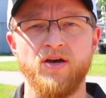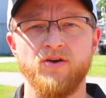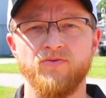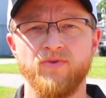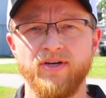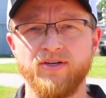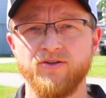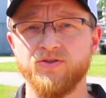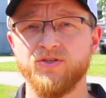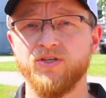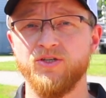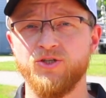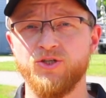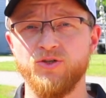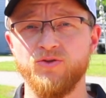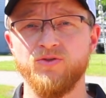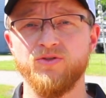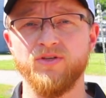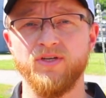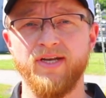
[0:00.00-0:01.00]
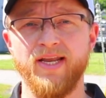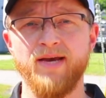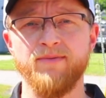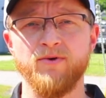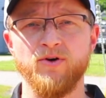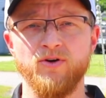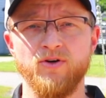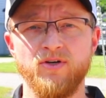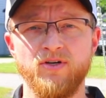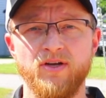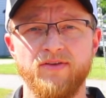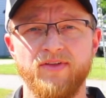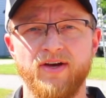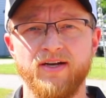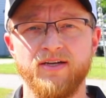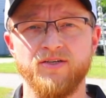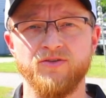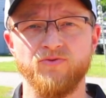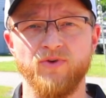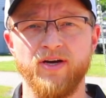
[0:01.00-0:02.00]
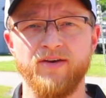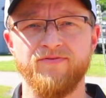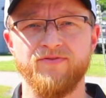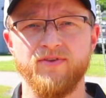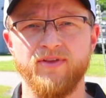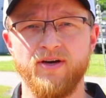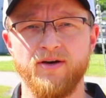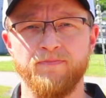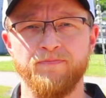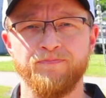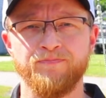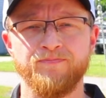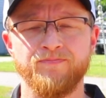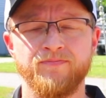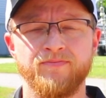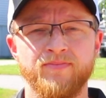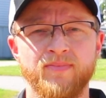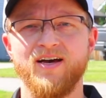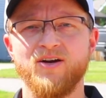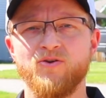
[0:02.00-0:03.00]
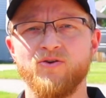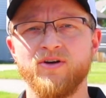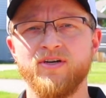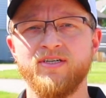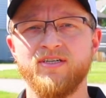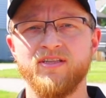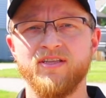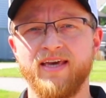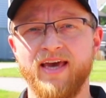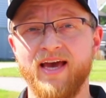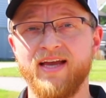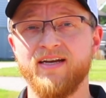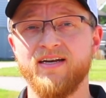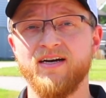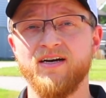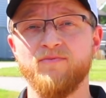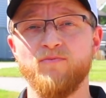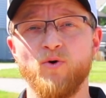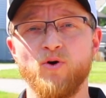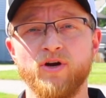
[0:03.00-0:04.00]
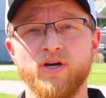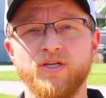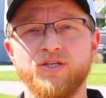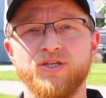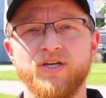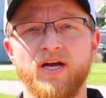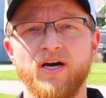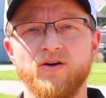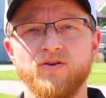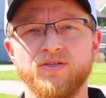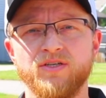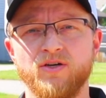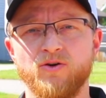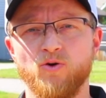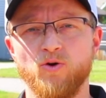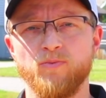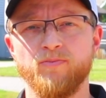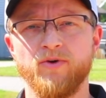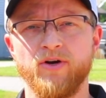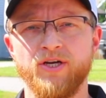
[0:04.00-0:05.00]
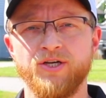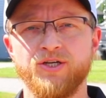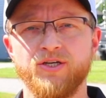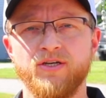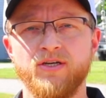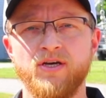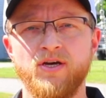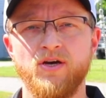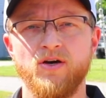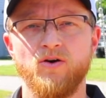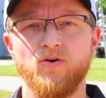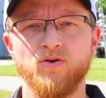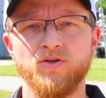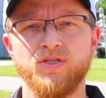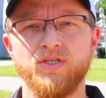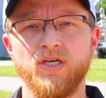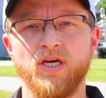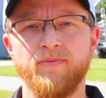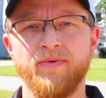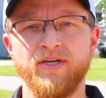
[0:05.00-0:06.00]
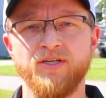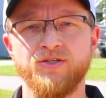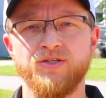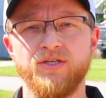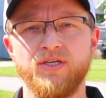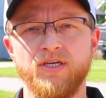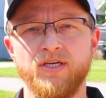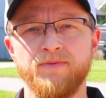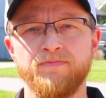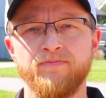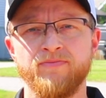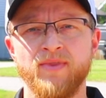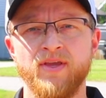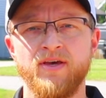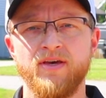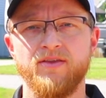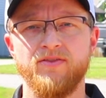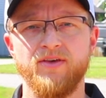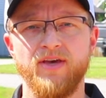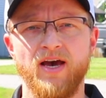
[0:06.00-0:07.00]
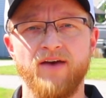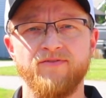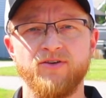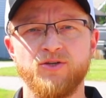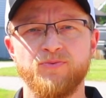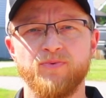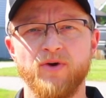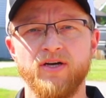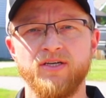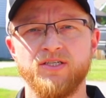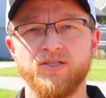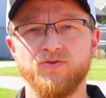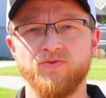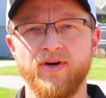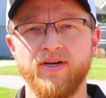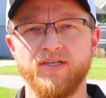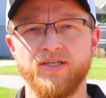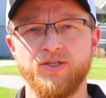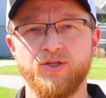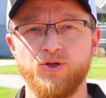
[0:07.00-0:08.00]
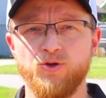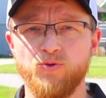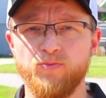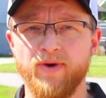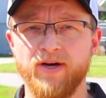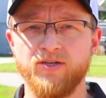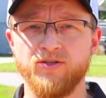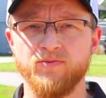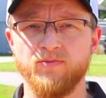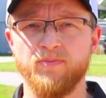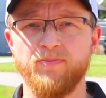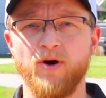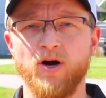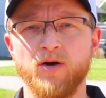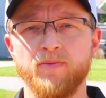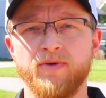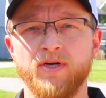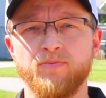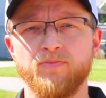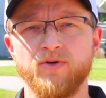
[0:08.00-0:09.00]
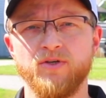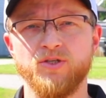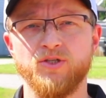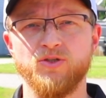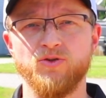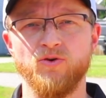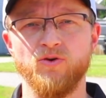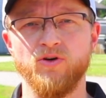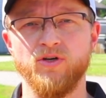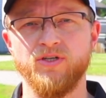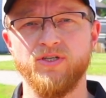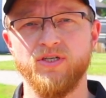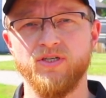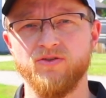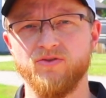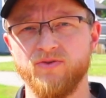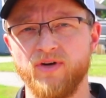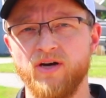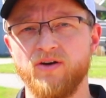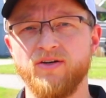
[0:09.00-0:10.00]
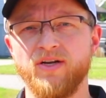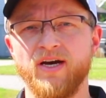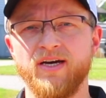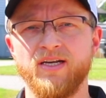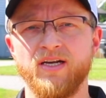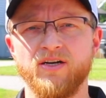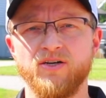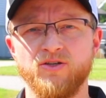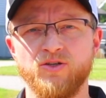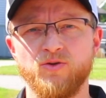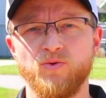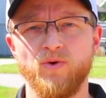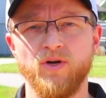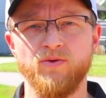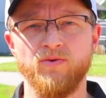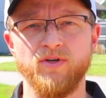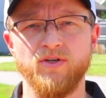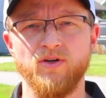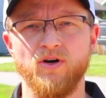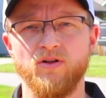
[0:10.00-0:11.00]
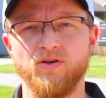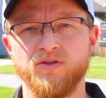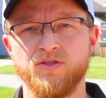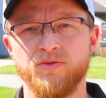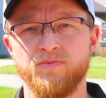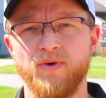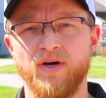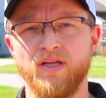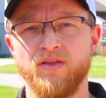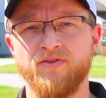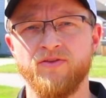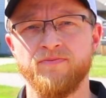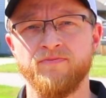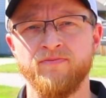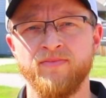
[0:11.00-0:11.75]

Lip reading: renters can choose the neighborhood that is right for them. According to the Canada Mortgage and Housing Corporation, or CMHC, the average price to rent a two-bedroom apartment in Prince George is around $921 a month.